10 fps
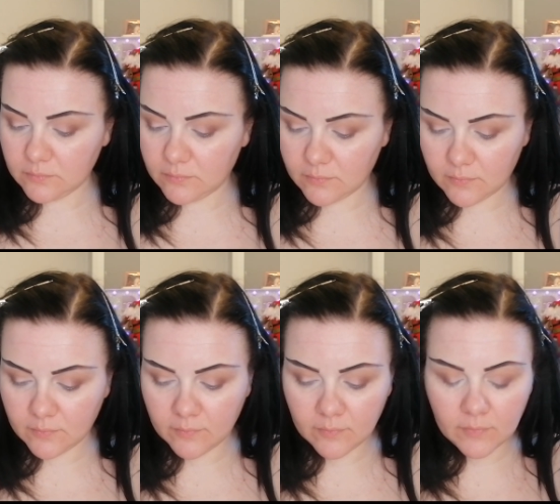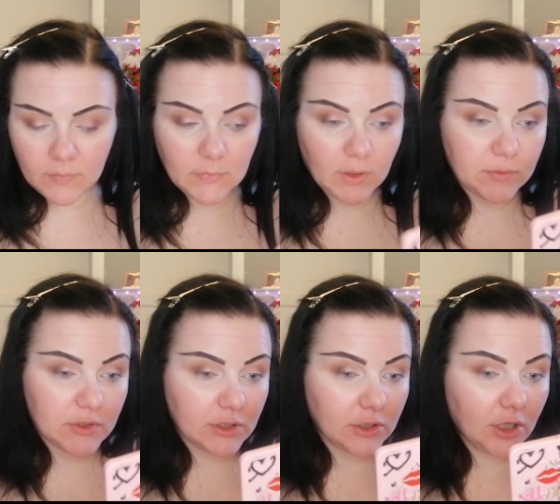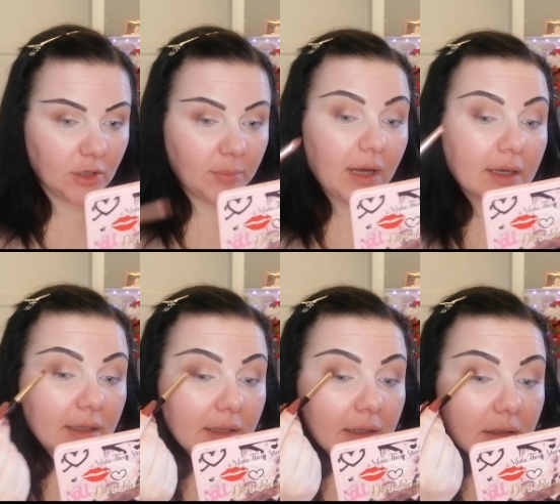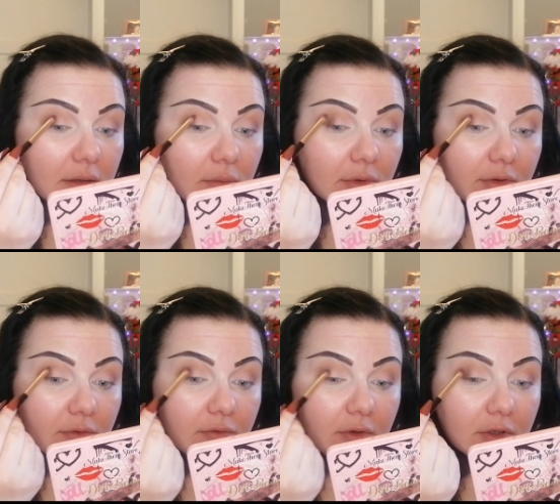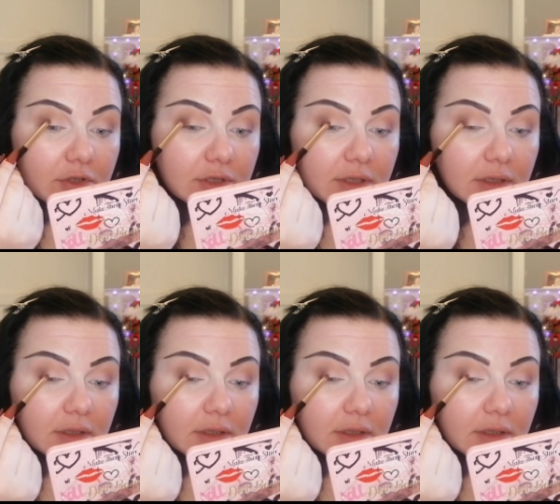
I'm just going to go back in with the first shade.